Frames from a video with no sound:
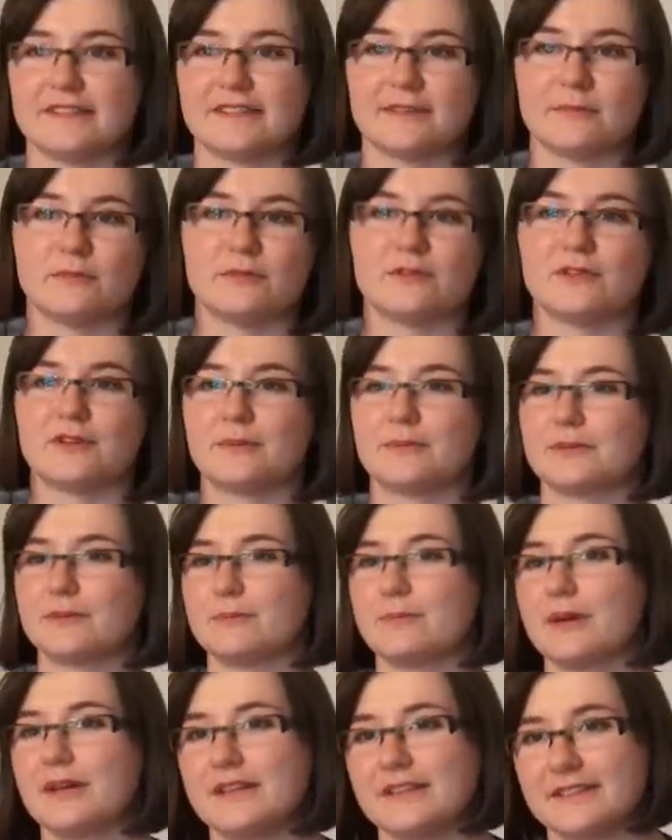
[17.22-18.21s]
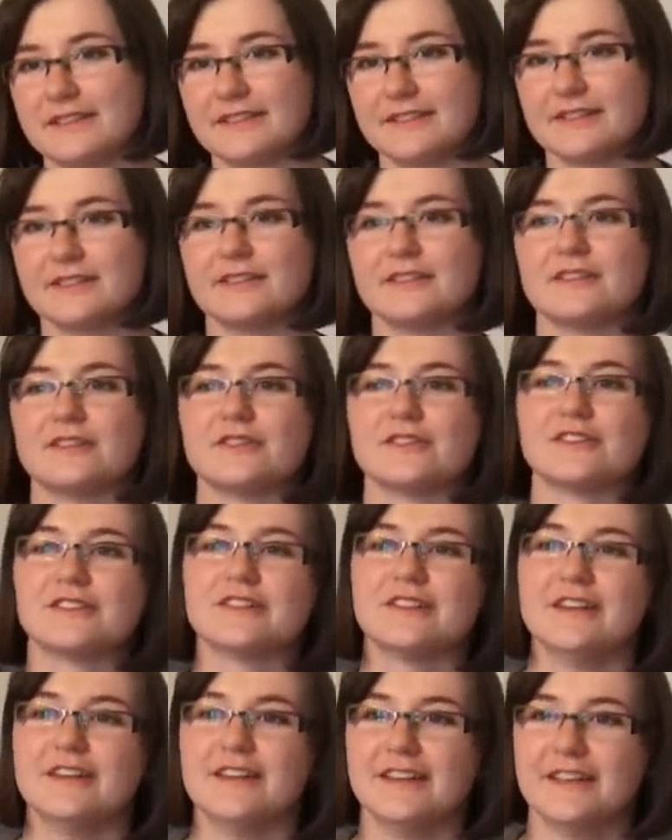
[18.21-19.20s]
Someone drops a pencil,
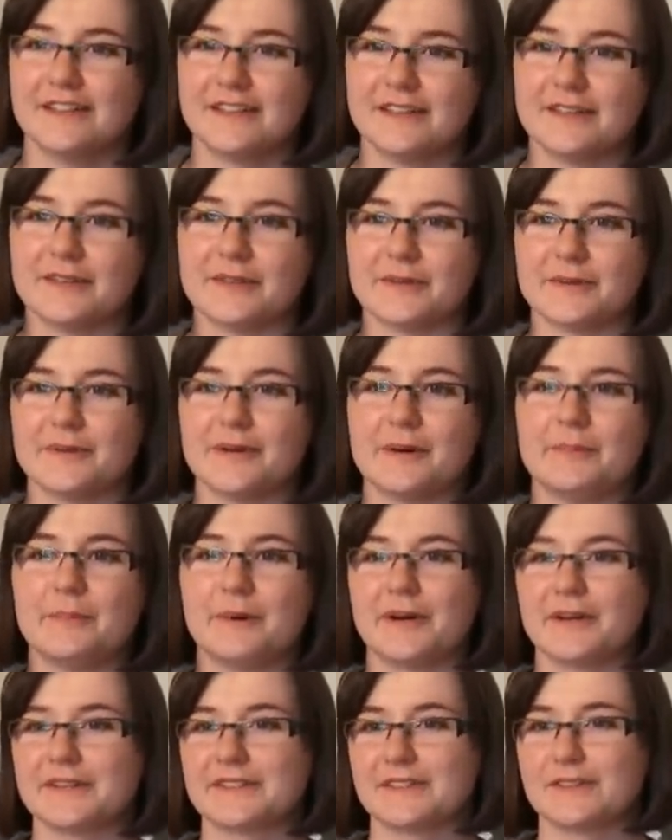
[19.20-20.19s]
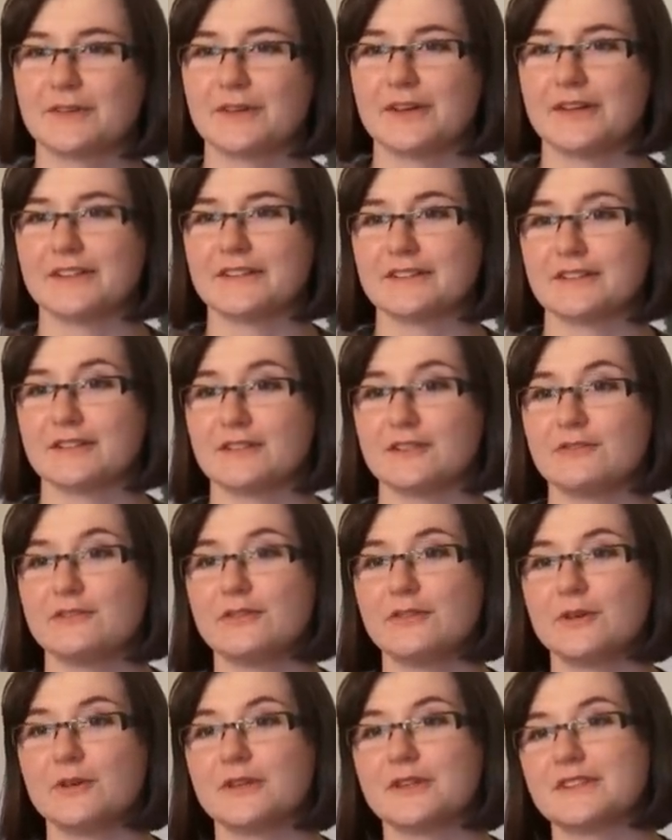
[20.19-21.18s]
there's, you know, a box of crayons on the
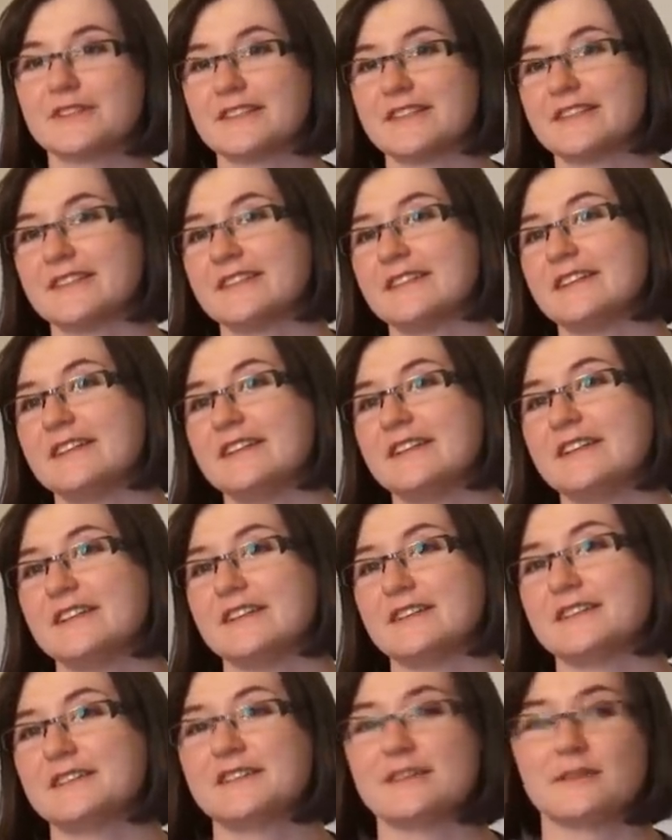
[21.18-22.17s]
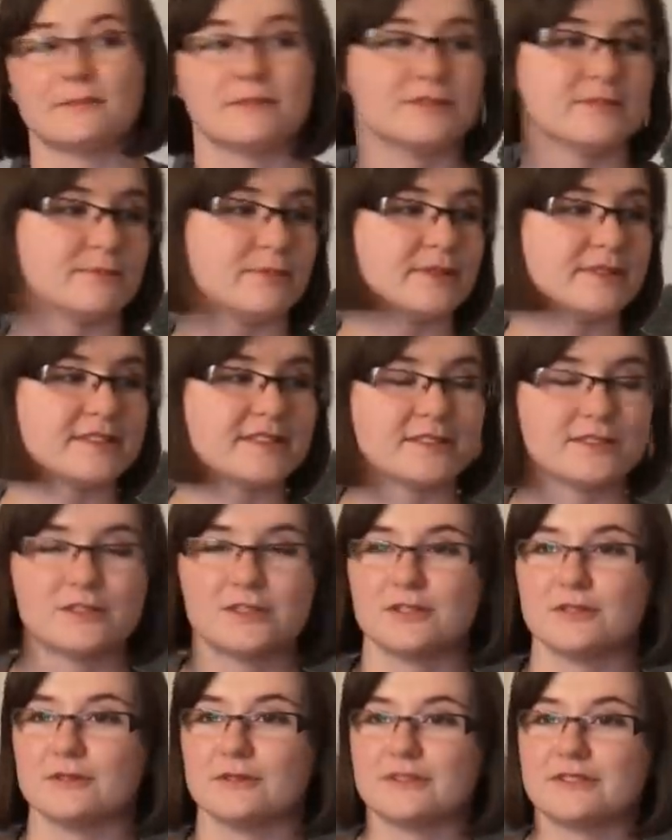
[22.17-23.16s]
floor suddenly and someone spills their
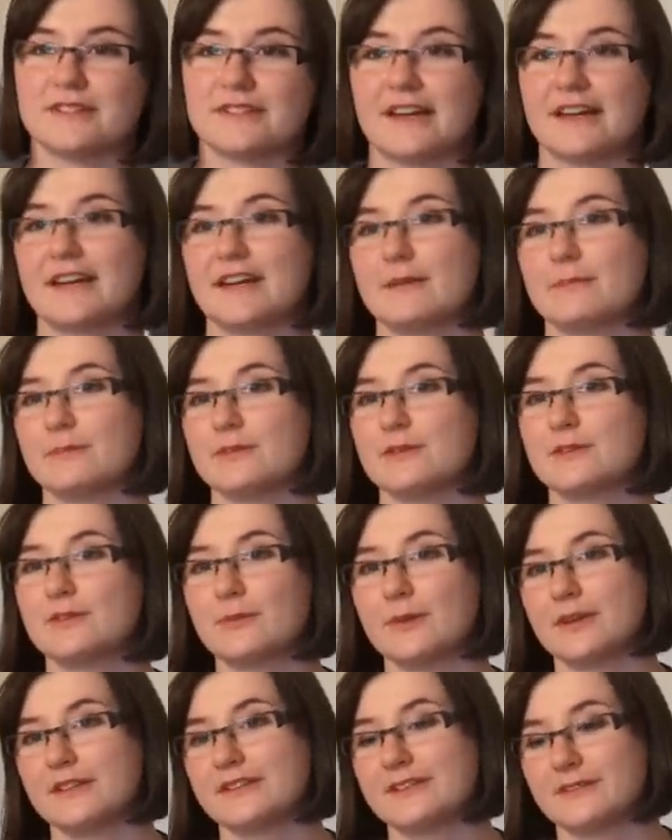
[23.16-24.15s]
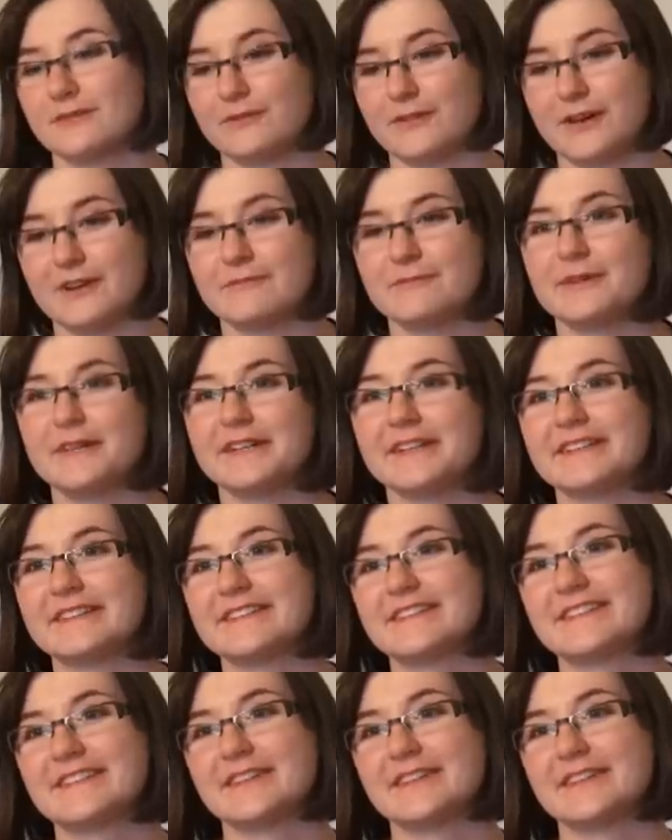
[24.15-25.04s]
juice. That happened twice in 5 minutes.